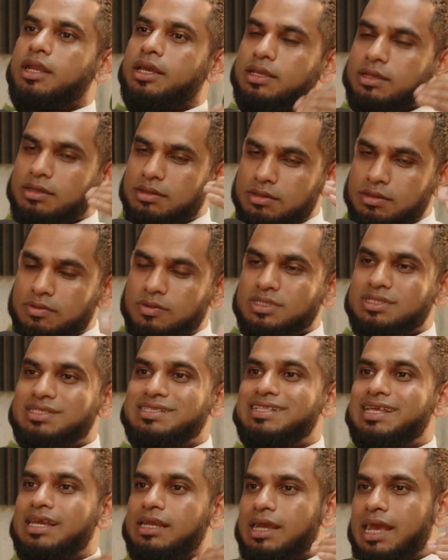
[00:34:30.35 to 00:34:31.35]
Like it was
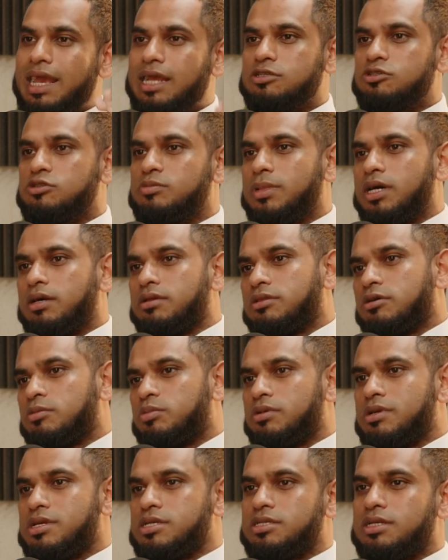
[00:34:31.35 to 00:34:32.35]
neck hand to mouth
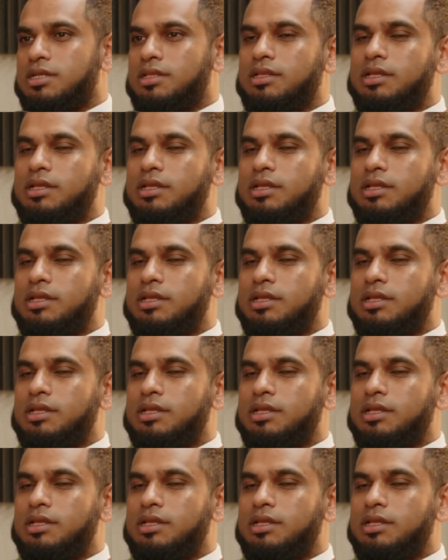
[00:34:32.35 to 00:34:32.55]
operation.